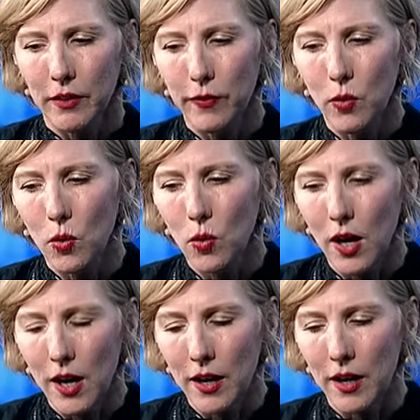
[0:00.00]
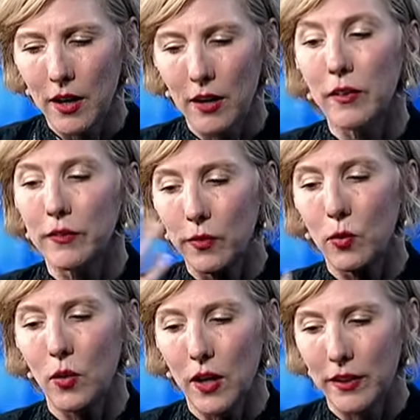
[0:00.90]
for, uh,
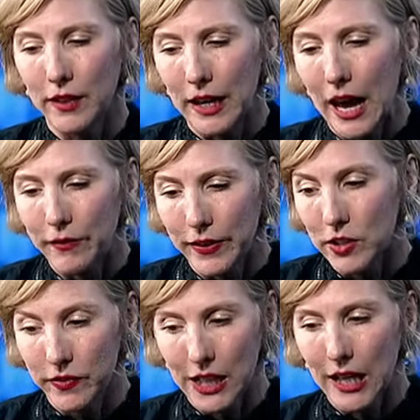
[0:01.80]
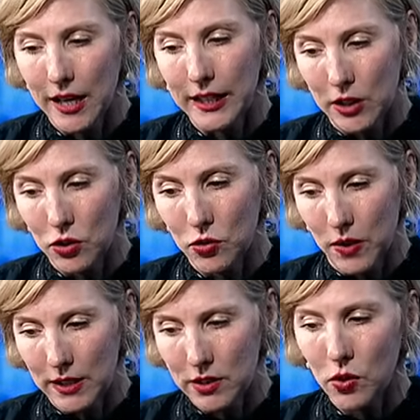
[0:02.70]
for the advent of declining interest rates,